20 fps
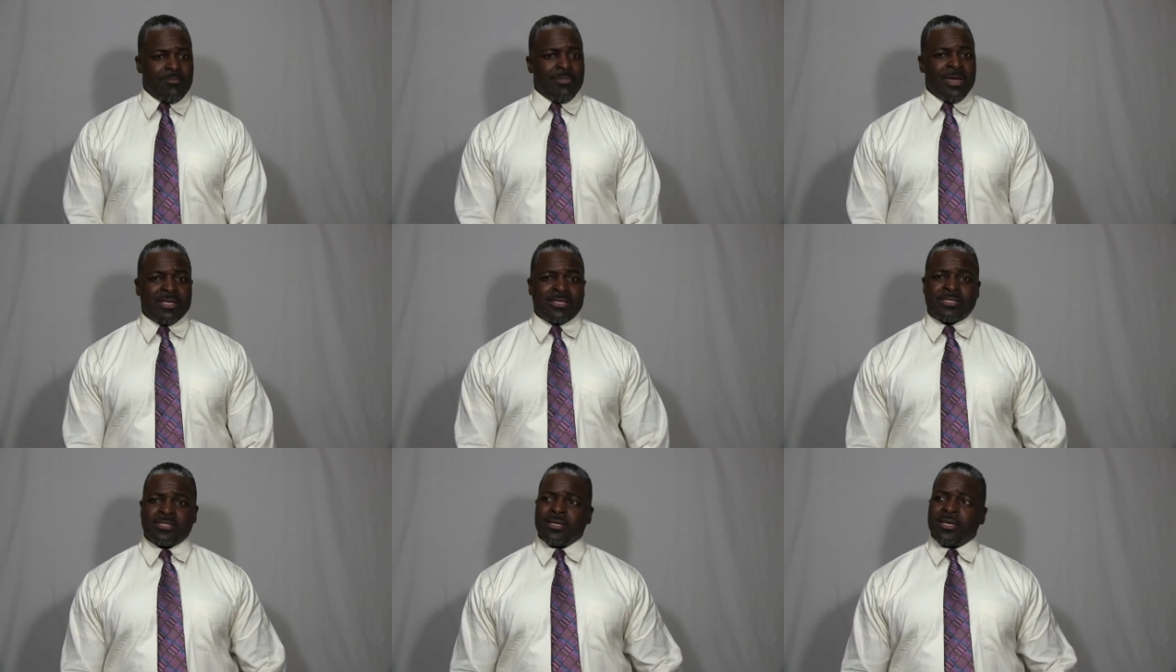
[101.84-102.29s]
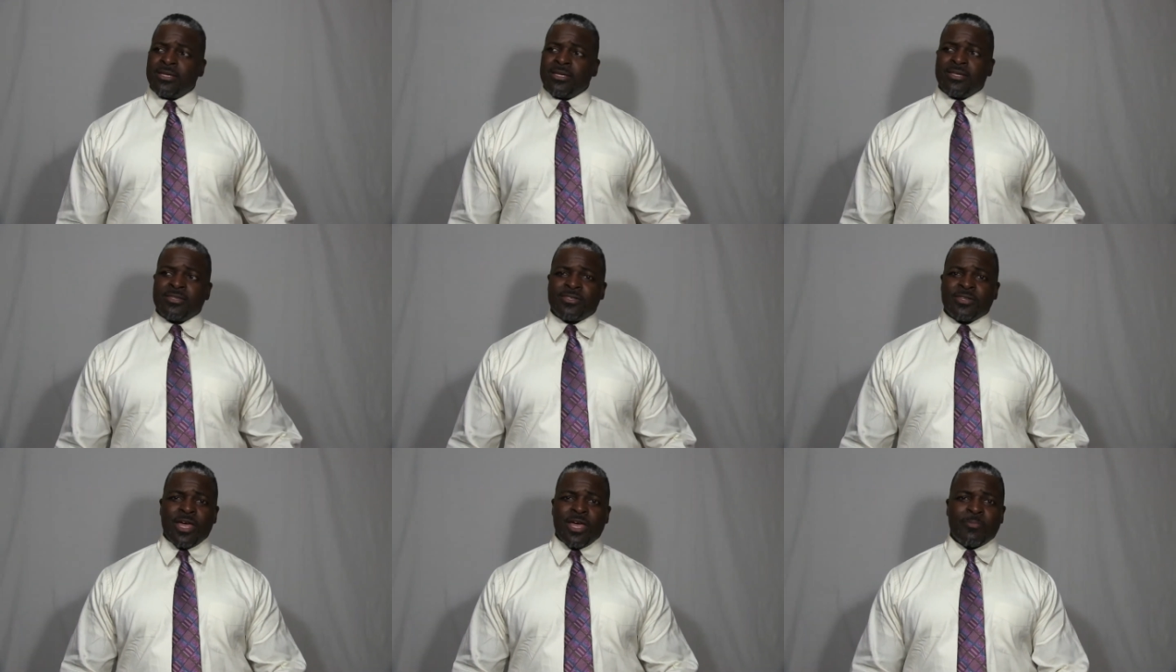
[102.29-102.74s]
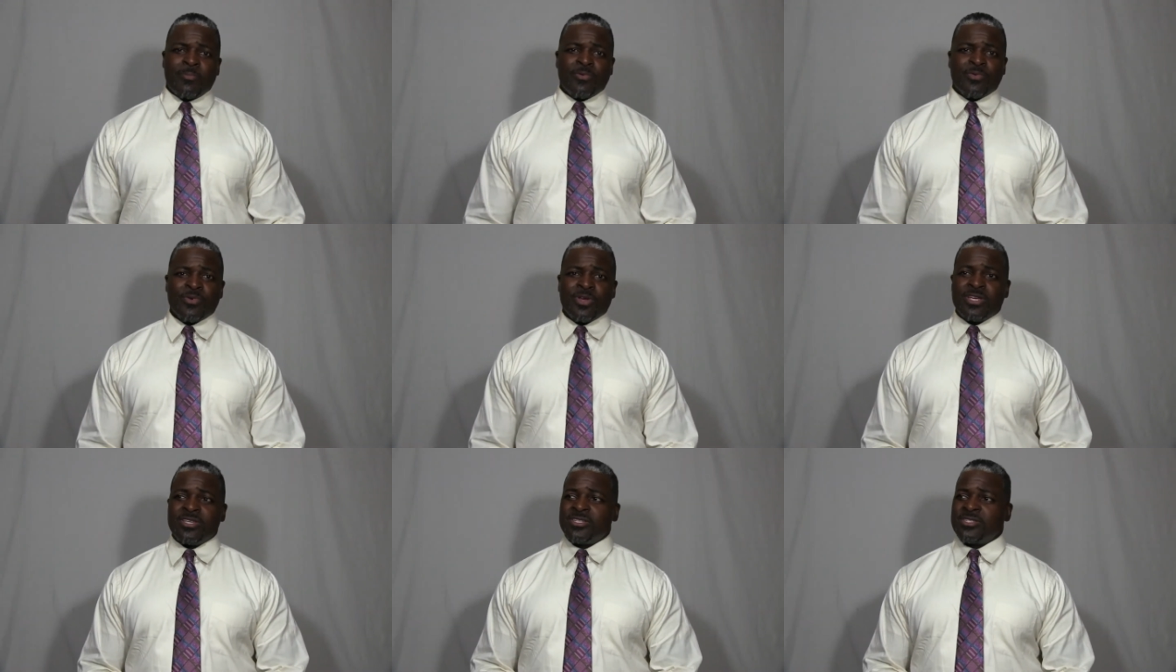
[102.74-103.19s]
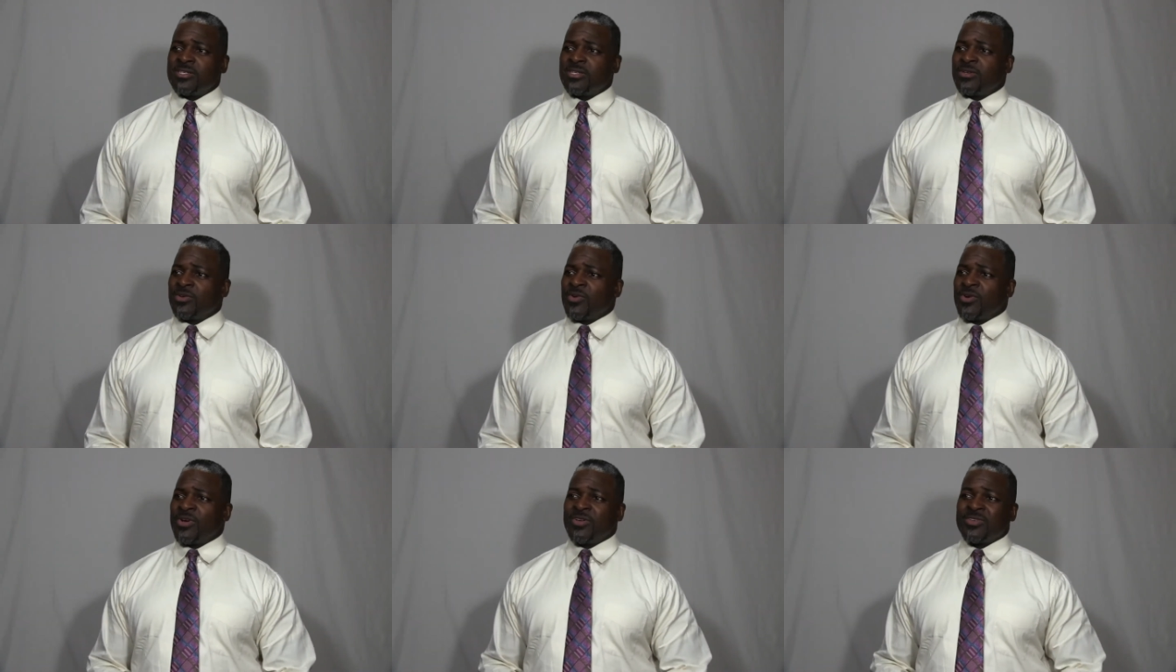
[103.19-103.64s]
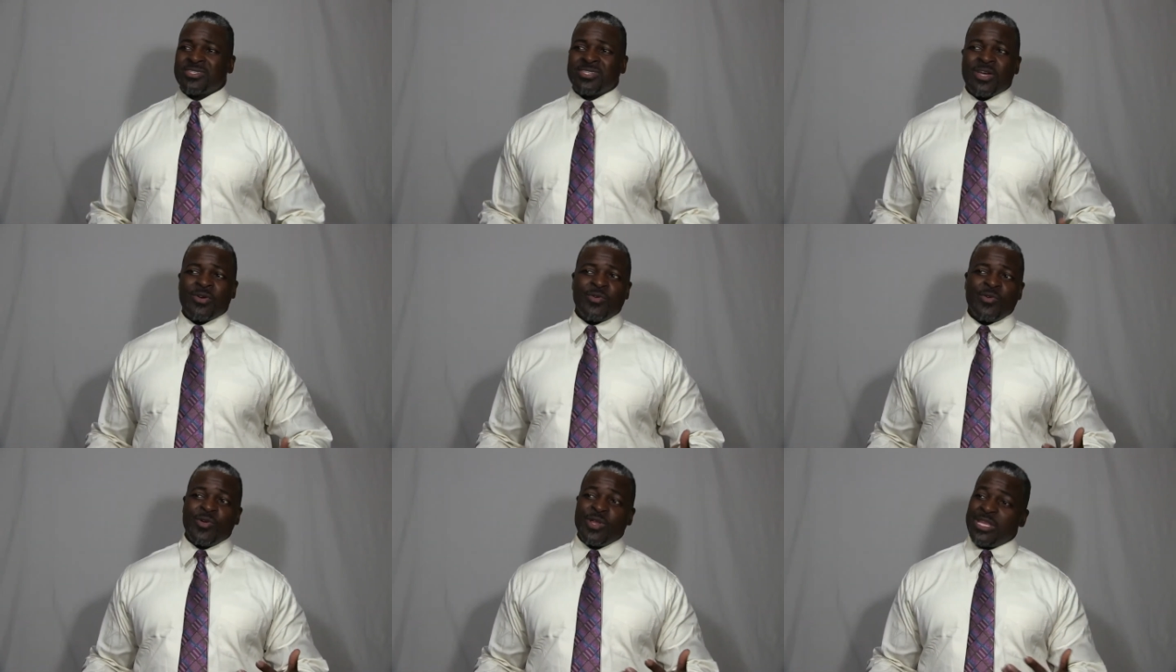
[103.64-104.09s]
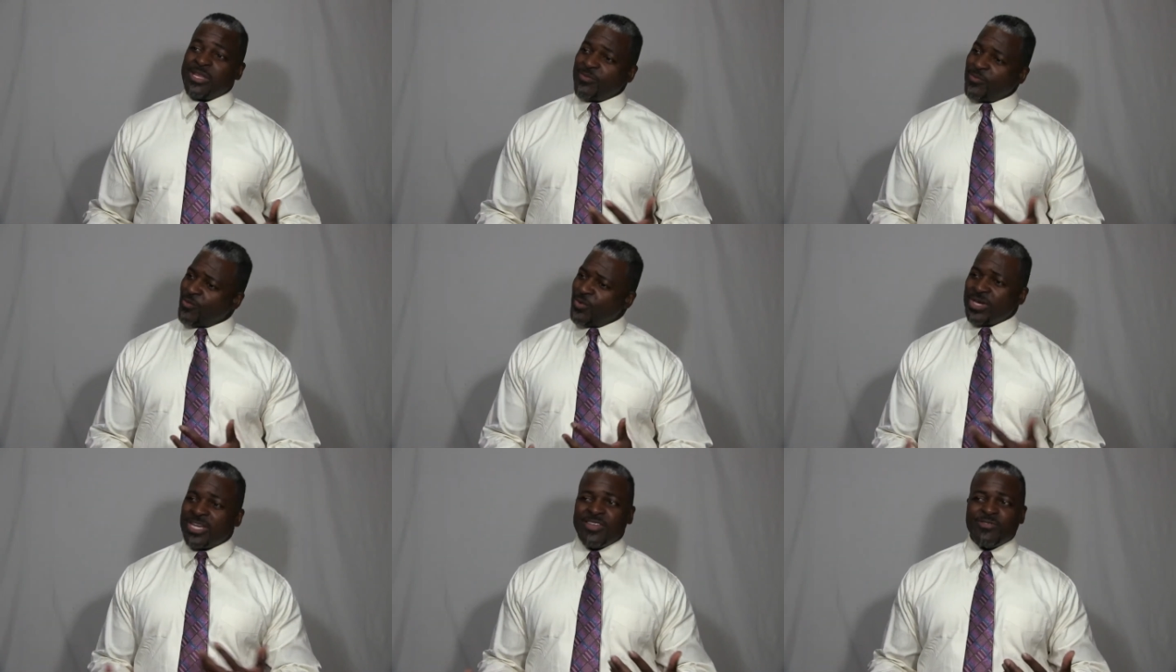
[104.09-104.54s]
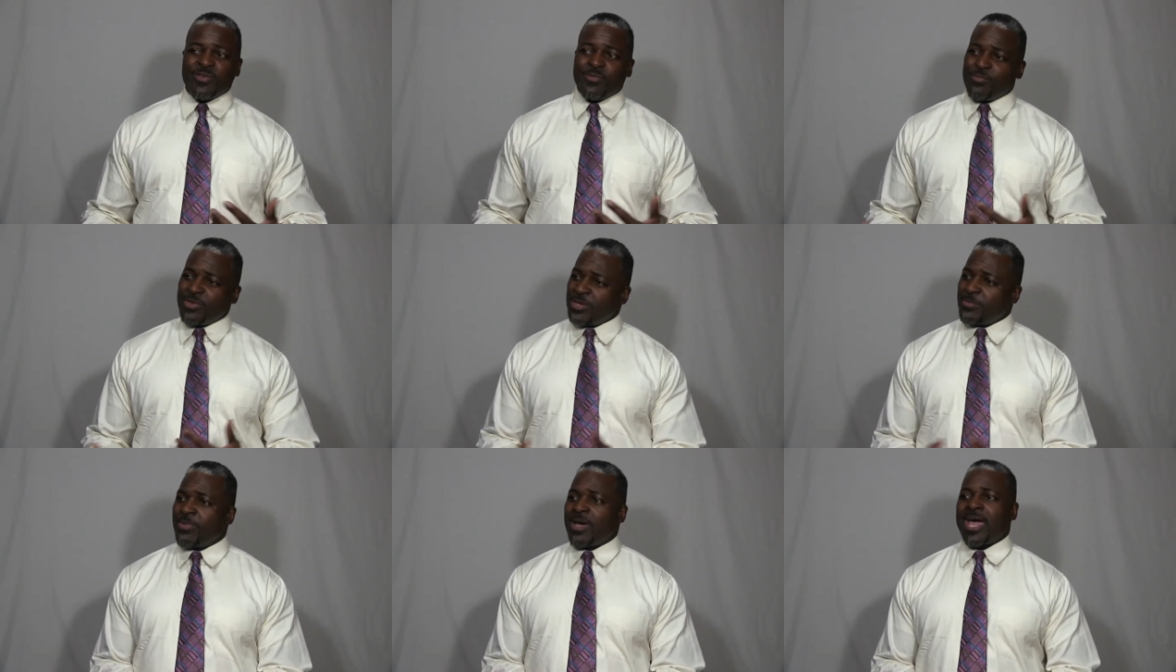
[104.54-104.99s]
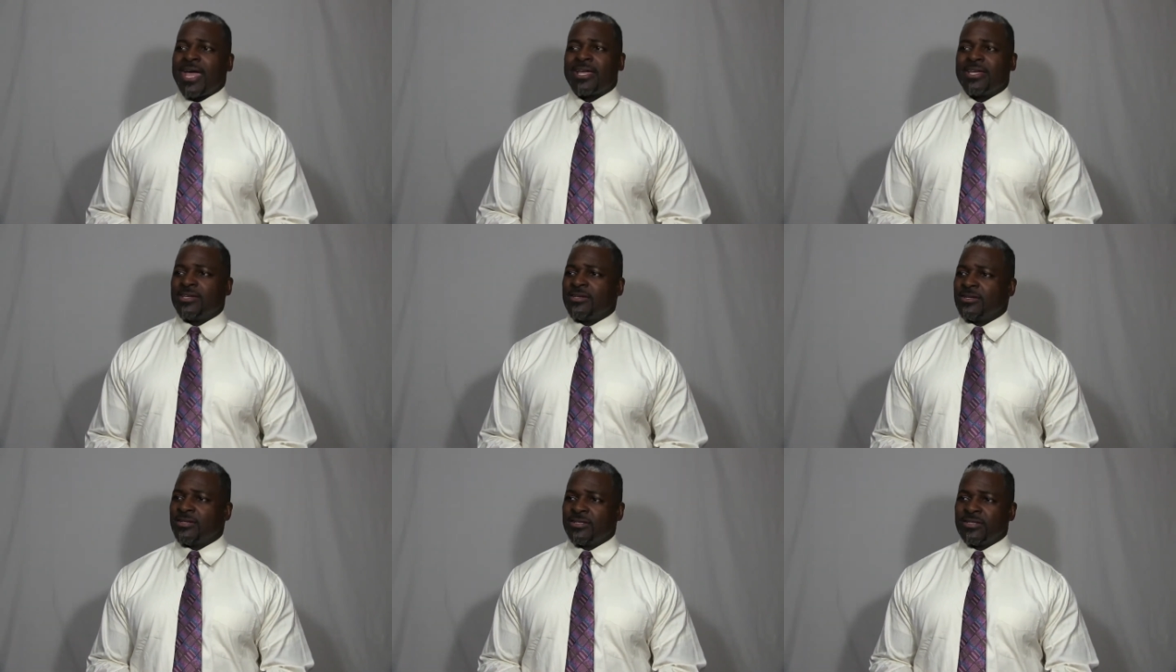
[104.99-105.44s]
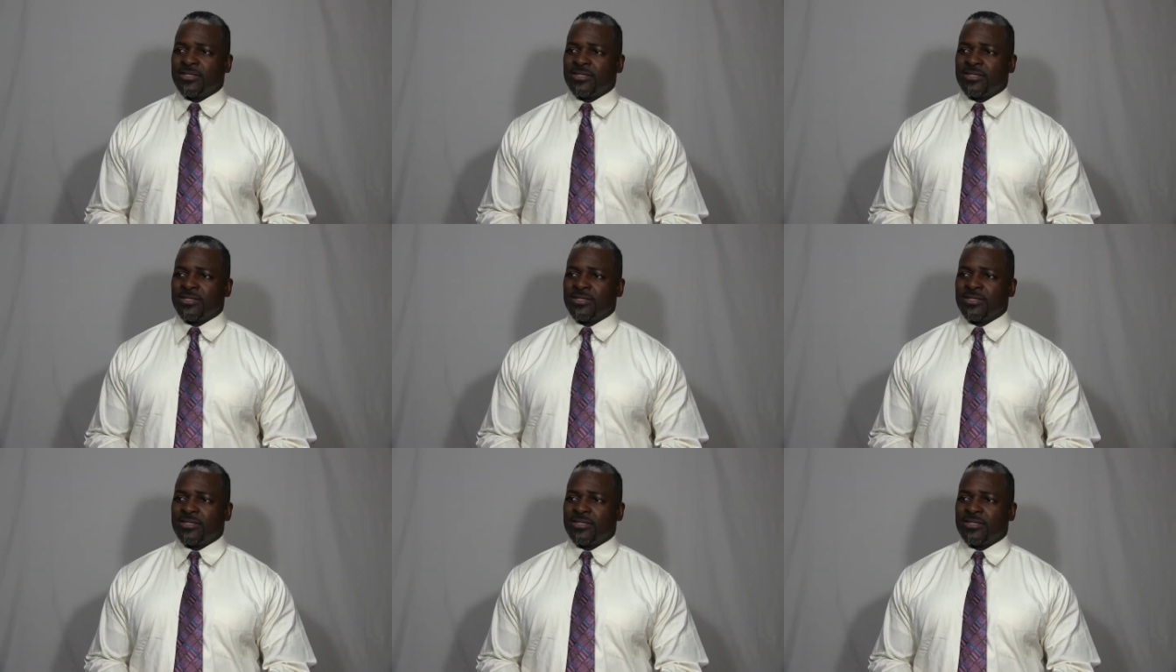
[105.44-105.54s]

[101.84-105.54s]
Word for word: My son needs an operation or else I would, wouldn't even be back here.